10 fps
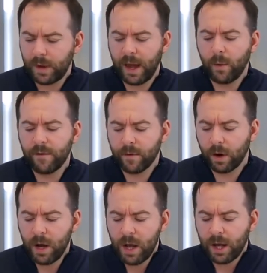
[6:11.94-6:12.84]

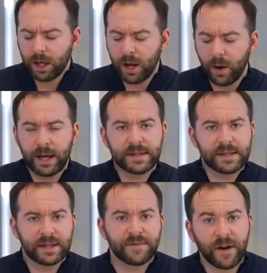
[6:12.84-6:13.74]
However, you know, it's
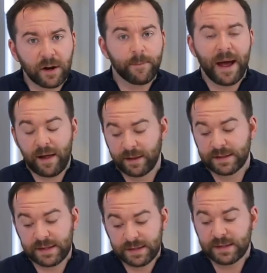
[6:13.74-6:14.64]
it's very
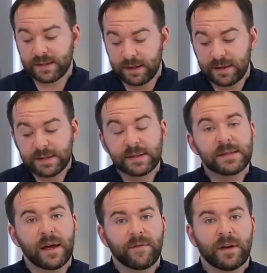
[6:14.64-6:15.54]
balanced. This is this is
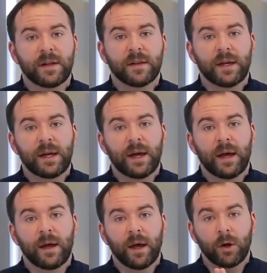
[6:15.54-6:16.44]
definitely
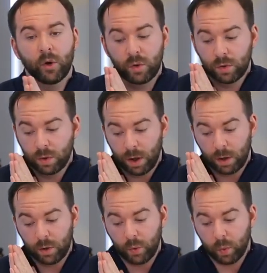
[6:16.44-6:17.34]
a, a, a
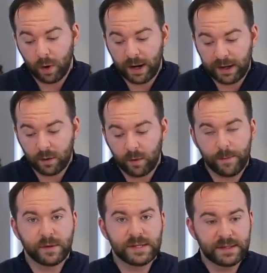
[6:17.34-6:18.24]
great
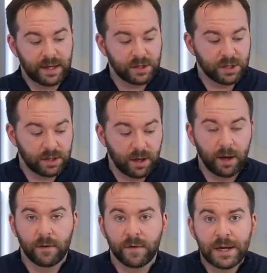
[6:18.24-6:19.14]
representation
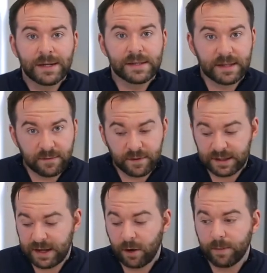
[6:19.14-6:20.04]
of
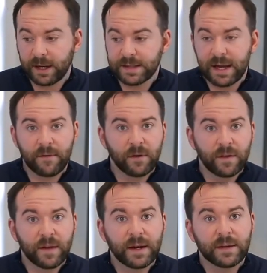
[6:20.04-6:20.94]
Zinfandel because
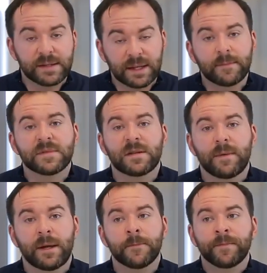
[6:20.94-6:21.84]
everything seems to
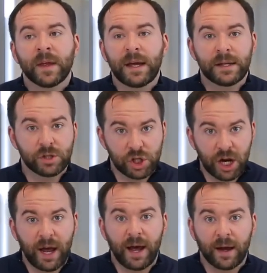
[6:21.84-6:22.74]
be in
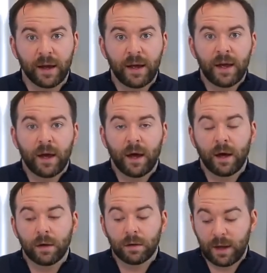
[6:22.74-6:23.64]
check
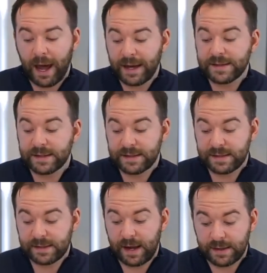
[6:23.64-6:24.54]
uh, as
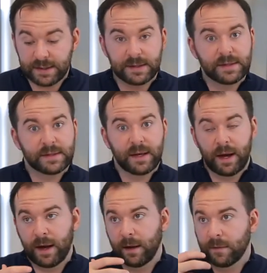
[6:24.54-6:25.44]
it's as it's
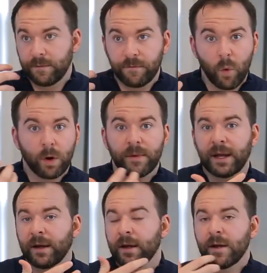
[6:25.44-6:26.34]
uh,
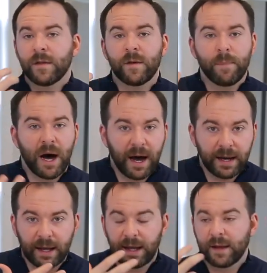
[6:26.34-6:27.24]
forming the
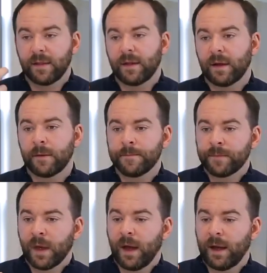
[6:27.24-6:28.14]
body and the
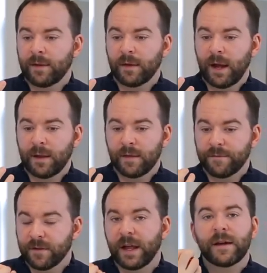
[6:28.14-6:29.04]
and and the
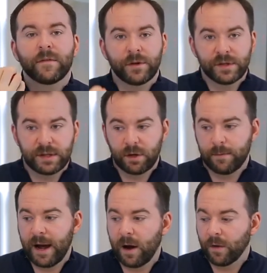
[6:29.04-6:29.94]
flavors in your
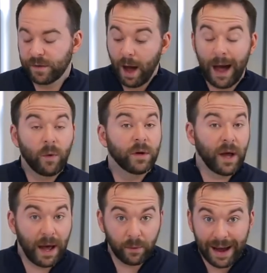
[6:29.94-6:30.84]
mouth. I
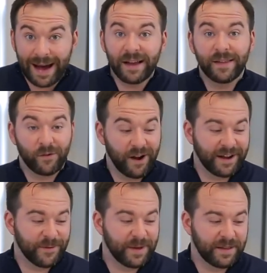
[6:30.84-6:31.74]
would I would highly
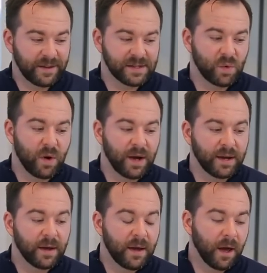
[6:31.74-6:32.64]
recommend this
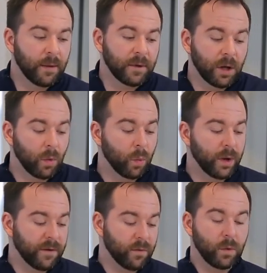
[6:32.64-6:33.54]
wine. Um, you know,
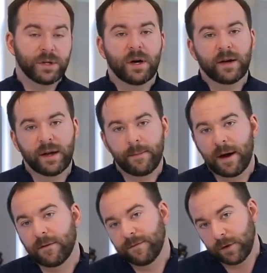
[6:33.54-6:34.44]
whenever we're talking
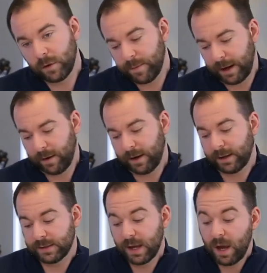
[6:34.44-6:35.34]
about food
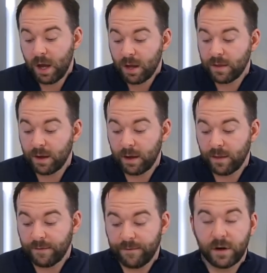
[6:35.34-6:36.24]
pairings, the
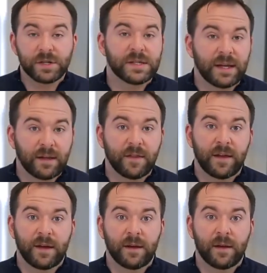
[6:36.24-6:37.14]
the first thing
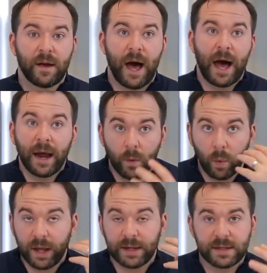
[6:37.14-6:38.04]
that I
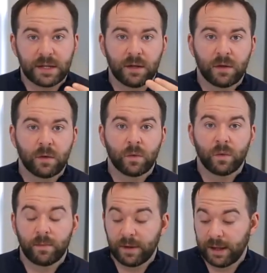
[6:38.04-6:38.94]
went to
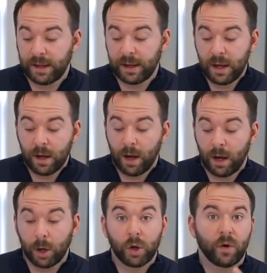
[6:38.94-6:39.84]
would be
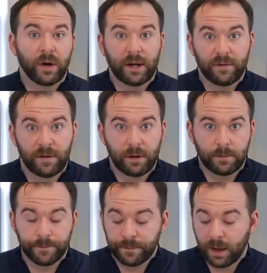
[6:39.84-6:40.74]
uh, Greek
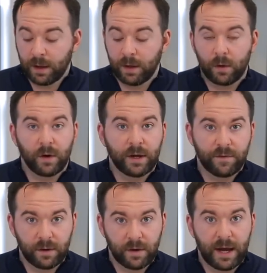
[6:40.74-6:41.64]
food. You know, Greek
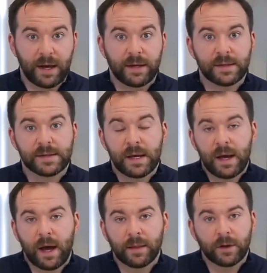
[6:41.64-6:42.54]
food has
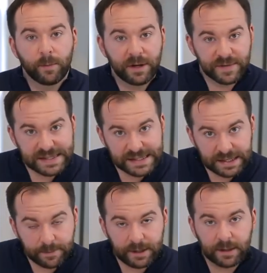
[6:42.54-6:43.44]
a little bit of
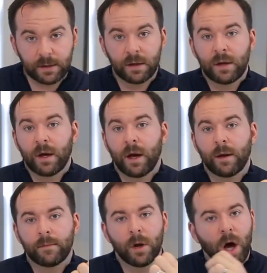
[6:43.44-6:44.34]
cinnamon,
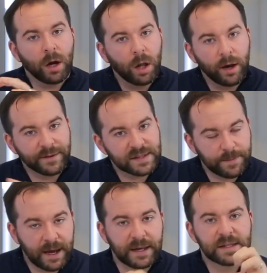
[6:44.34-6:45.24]
um, not a lot of
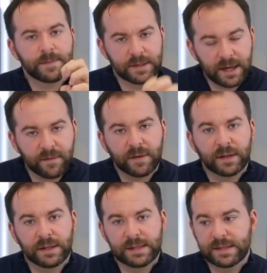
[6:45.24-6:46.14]
spice, but
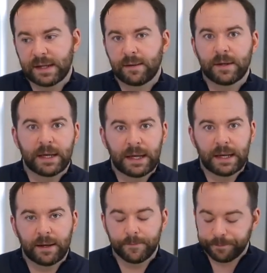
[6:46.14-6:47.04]
definitely cinnamon in
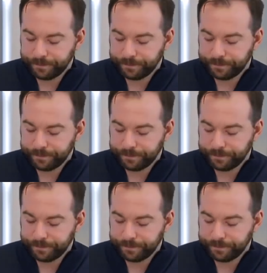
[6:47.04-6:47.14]
it.